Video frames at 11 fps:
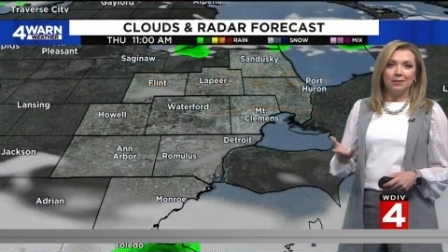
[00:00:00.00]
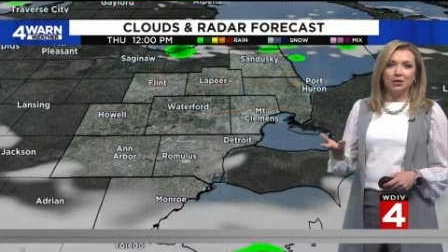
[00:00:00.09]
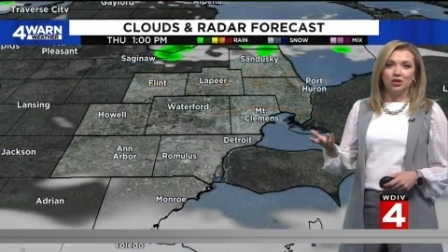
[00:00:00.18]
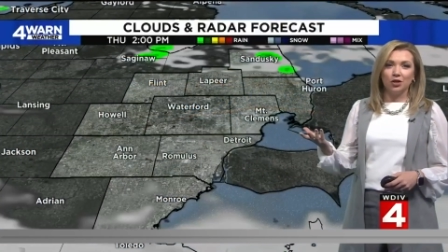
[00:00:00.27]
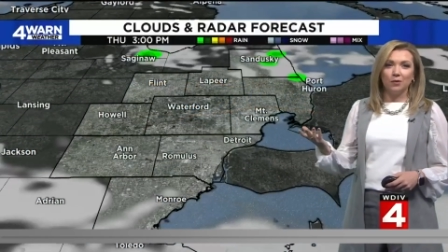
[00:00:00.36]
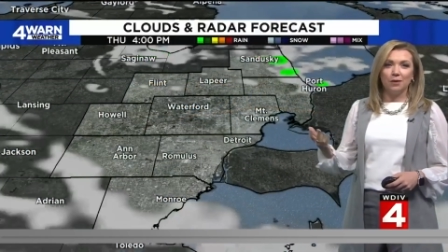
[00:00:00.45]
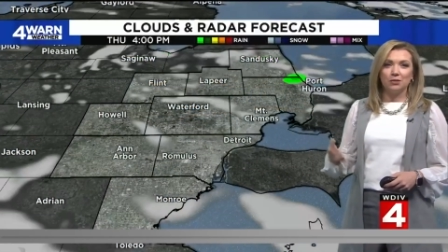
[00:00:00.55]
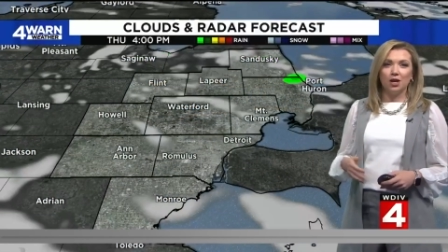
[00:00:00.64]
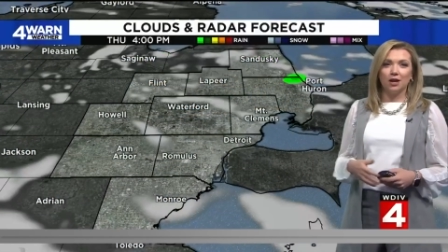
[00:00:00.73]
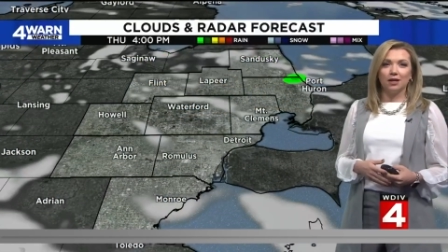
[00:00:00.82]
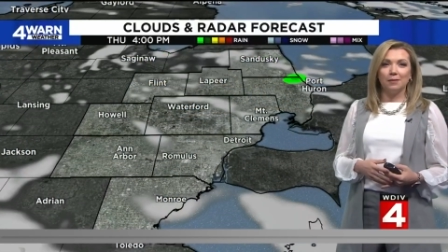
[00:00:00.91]
Let me show you what I'm
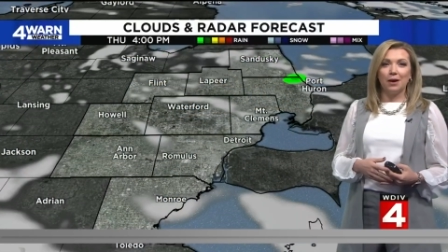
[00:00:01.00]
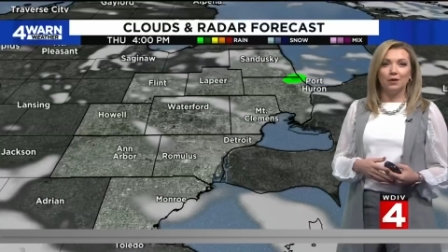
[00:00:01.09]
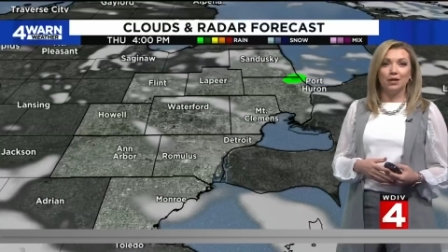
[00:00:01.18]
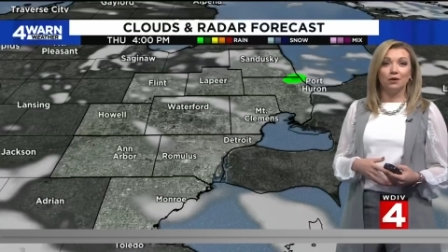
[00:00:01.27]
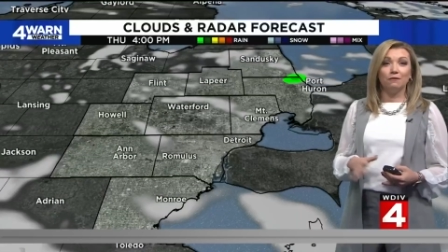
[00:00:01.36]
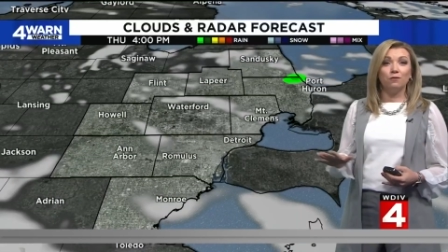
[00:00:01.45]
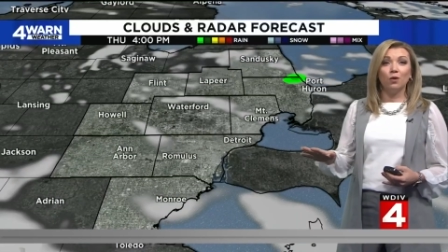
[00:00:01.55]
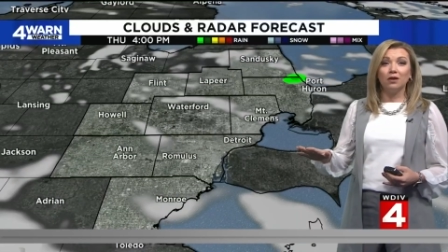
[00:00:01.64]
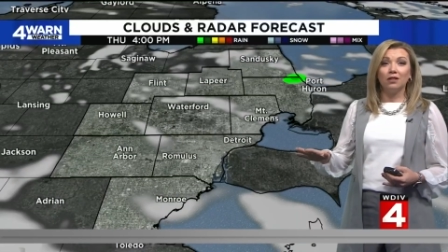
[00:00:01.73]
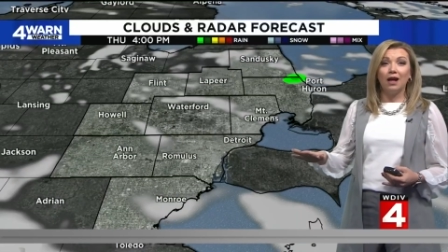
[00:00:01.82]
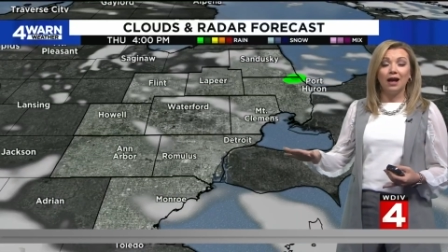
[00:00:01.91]
talking about here.
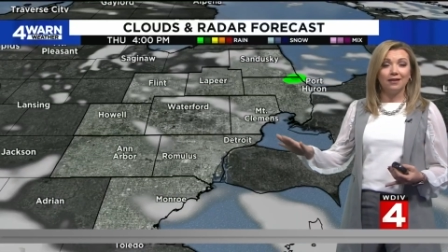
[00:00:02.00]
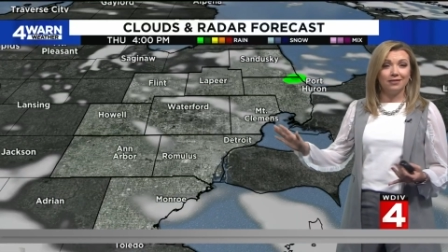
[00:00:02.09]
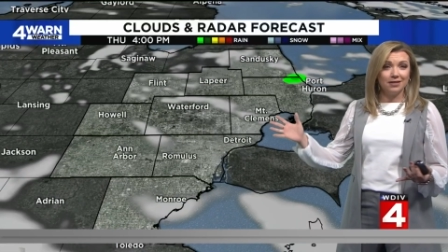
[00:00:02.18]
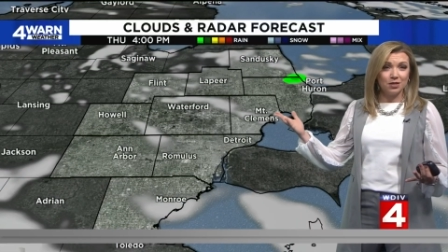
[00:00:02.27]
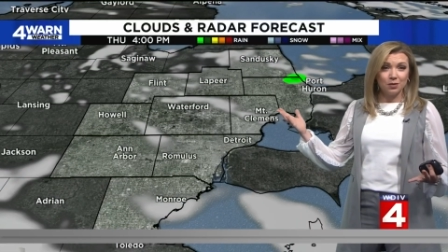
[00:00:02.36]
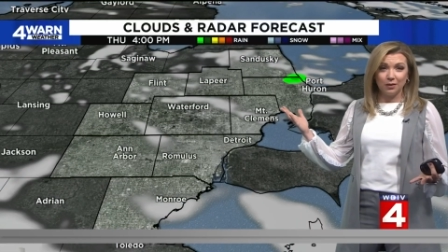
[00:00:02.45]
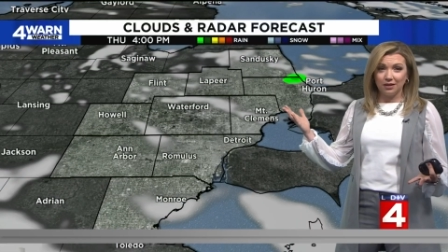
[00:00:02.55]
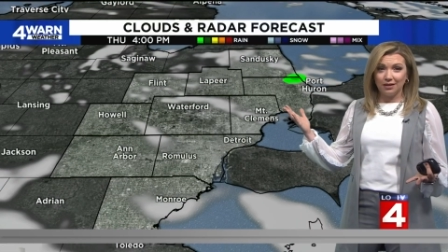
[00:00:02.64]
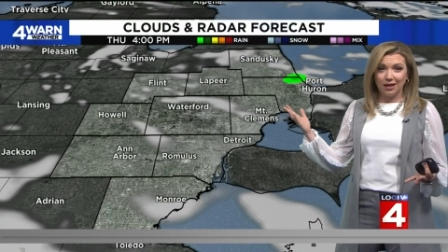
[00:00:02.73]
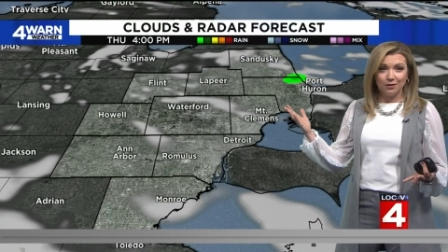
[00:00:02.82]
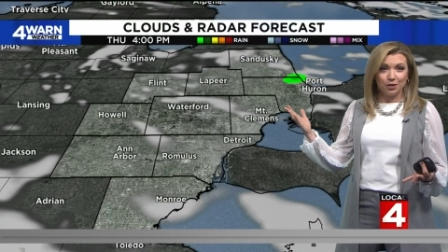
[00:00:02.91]
Four o'clock. This is when the
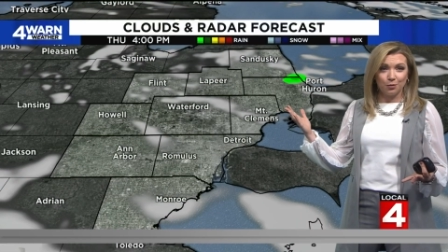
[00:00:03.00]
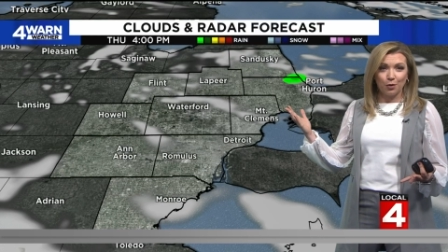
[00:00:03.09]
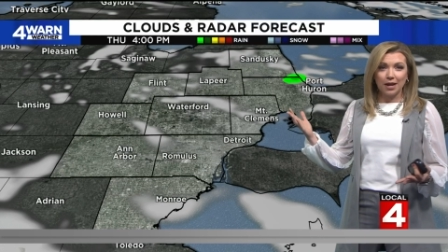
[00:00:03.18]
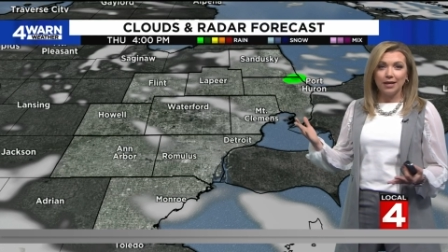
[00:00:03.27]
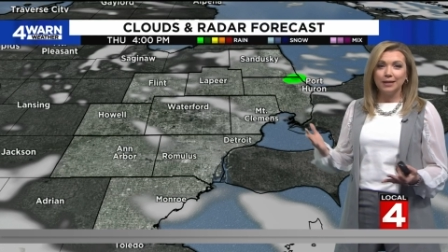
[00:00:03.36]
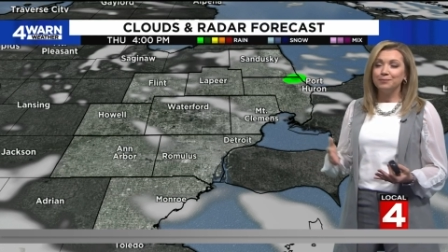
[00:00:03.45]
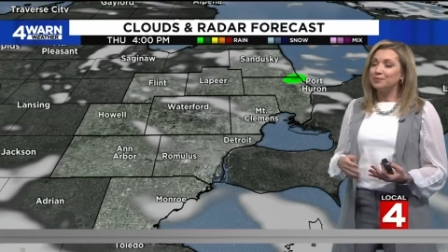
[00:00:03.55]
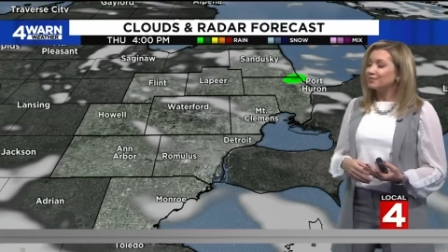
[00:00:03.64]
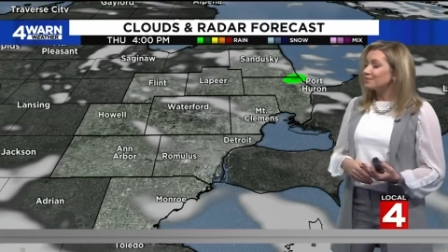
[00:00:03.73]
clouds are breaking.